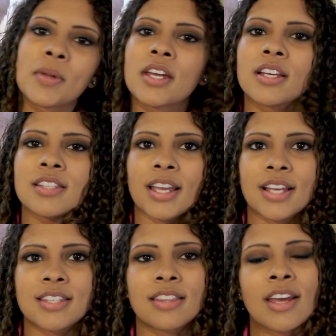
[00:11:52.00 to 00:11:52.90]
because like
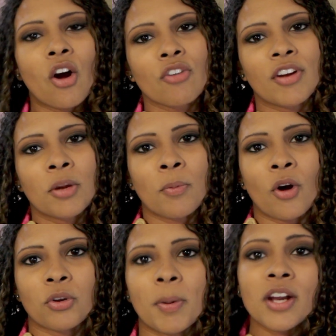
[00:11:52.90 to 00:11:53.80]
I said, they are very
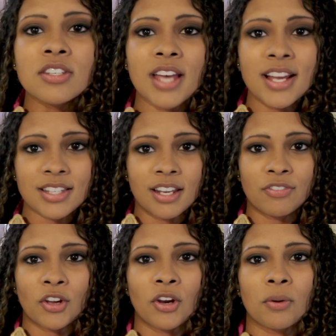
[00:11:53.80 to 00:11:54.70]
prone to parasites, and
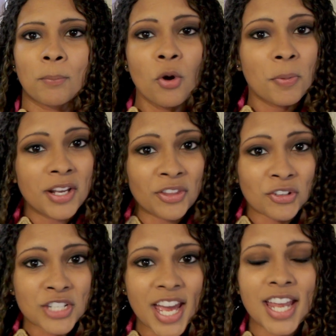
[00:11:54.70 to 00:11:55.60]
if they're pooping in
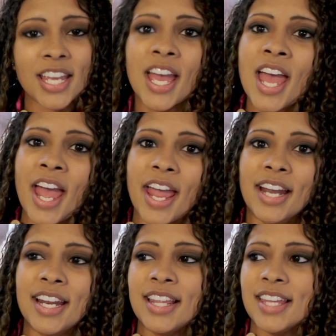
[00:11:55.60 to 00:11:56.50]
their tank and
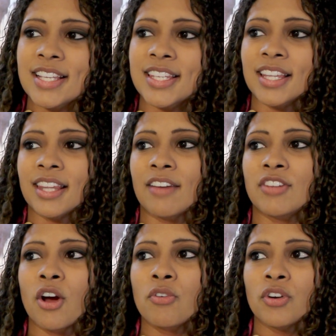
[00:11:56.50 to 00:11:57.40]
anything's getting
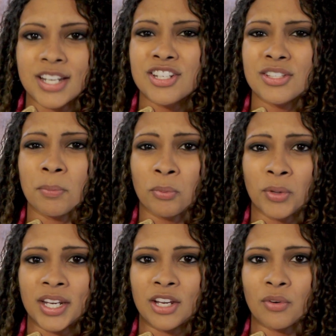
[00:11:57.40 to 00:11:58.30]
left over, it's just a
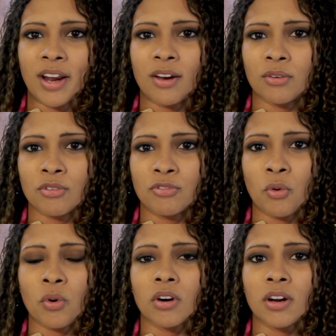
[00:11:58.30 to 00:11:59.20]
breeding ground
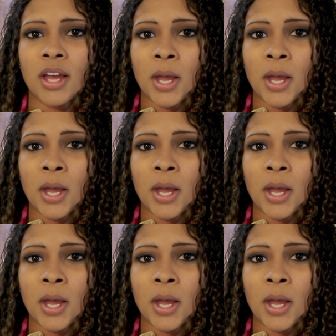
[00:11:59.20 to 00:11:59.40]
for